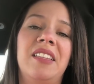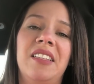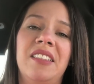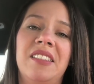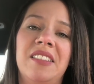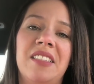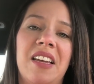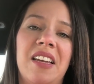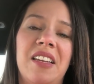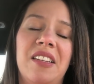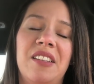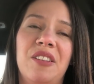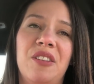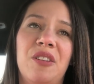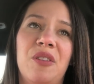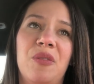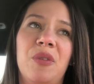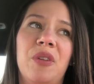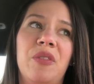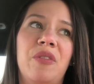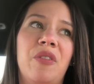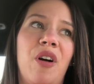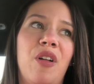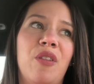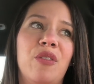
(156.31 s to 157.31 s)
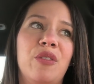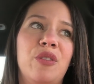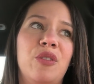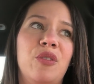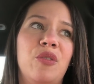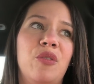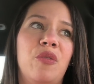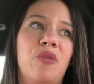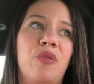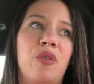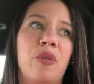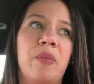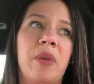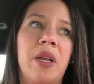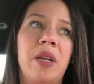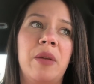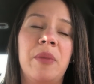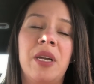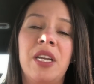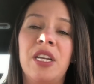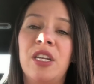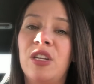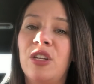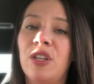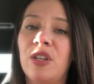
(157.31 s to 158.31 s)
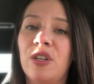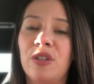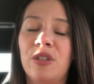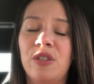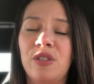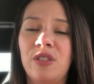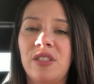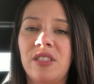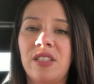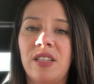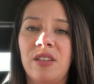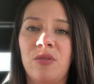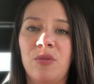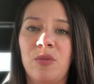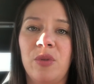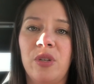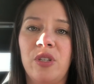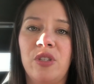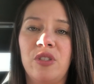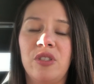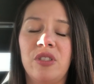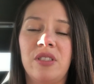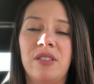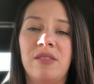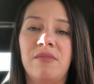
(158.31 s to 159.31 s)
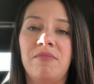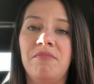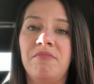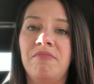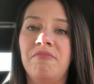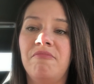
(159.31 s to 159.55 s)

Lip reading: They said, you know, we followed you for many years and we just